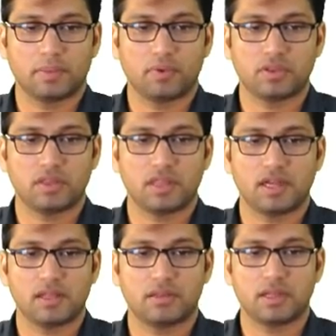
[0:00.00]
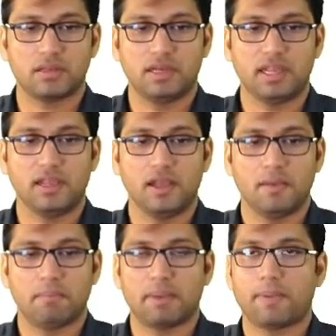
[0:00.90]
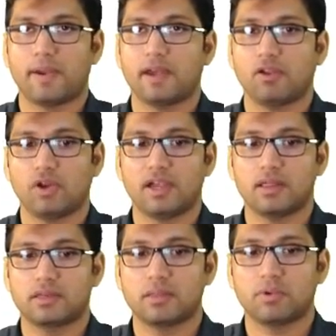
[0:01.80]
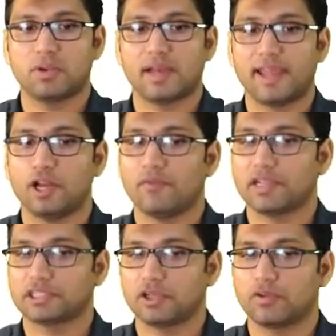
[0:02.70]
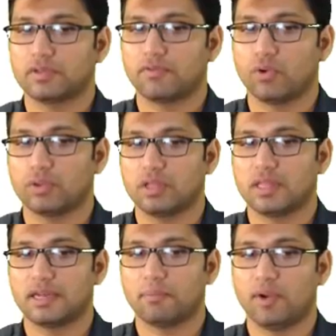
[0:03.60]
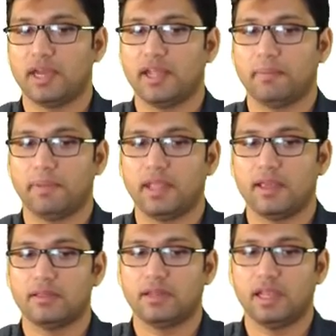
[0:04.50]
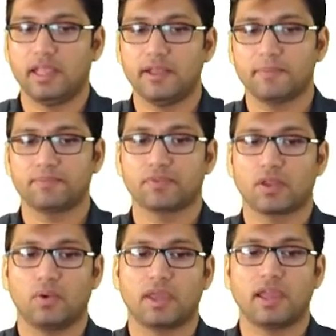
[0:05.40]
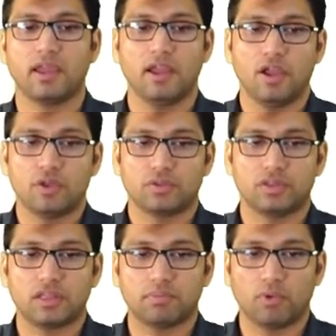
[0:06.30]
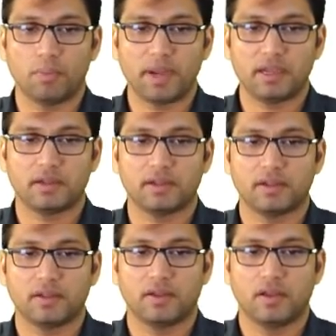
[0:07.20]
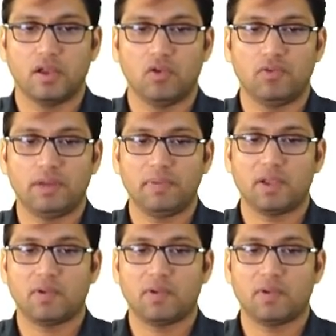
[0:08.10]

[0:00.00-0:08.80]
suppose this is a distance d, perpendicular distance between line of action of the forces at point A and B is d. Okay, so this moment will